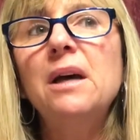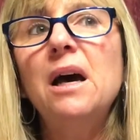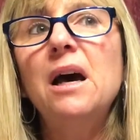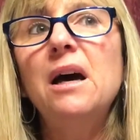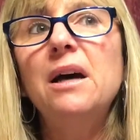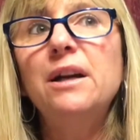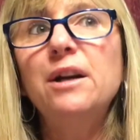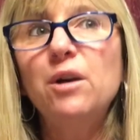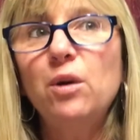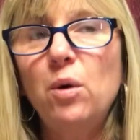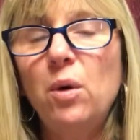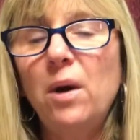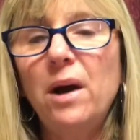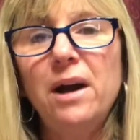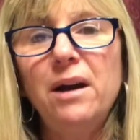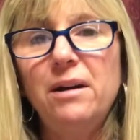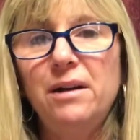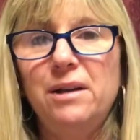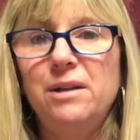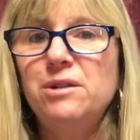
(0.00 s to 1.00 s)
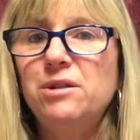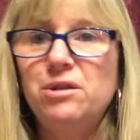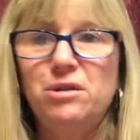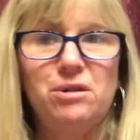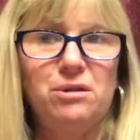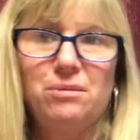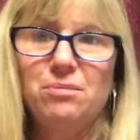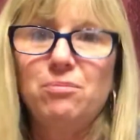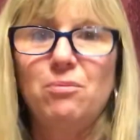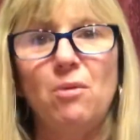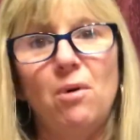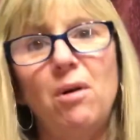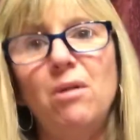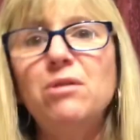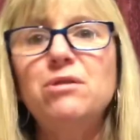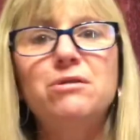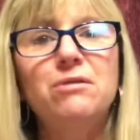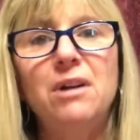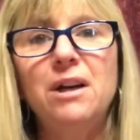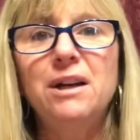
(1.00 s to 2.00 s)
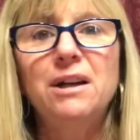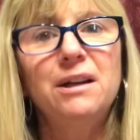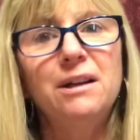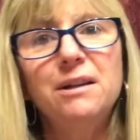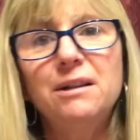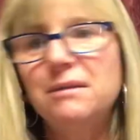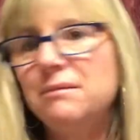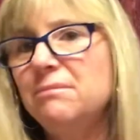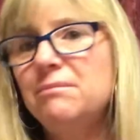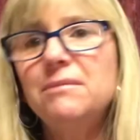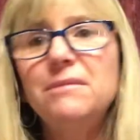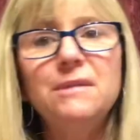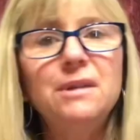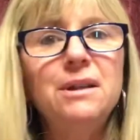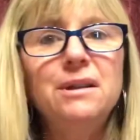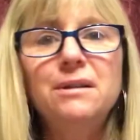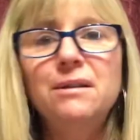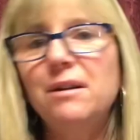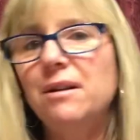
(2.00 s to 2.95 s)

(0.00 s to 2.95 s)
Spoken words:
An Aquarius just walks right in